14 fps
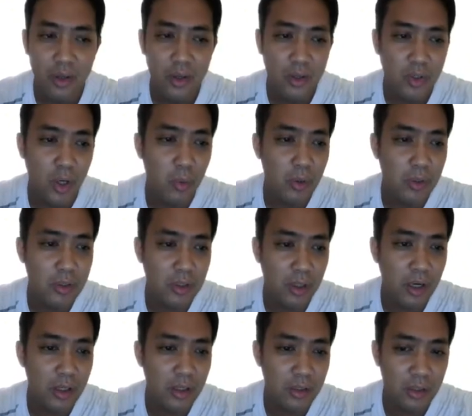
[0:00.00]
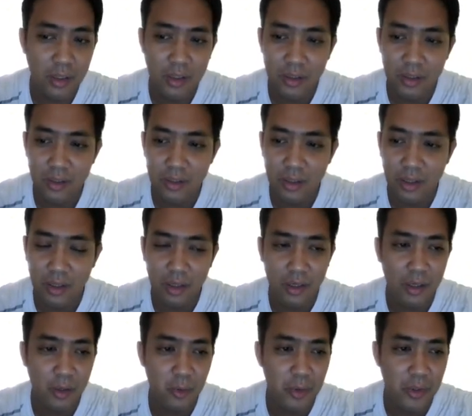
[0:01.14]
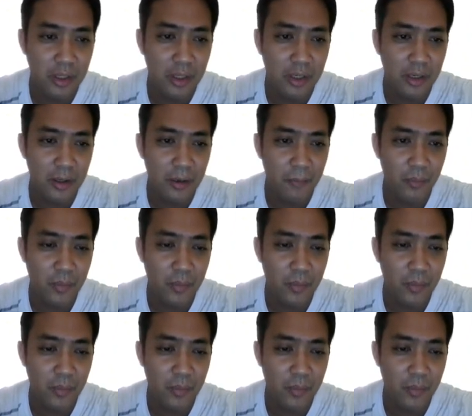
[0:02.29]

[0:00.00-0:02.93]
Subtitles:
So I will start with the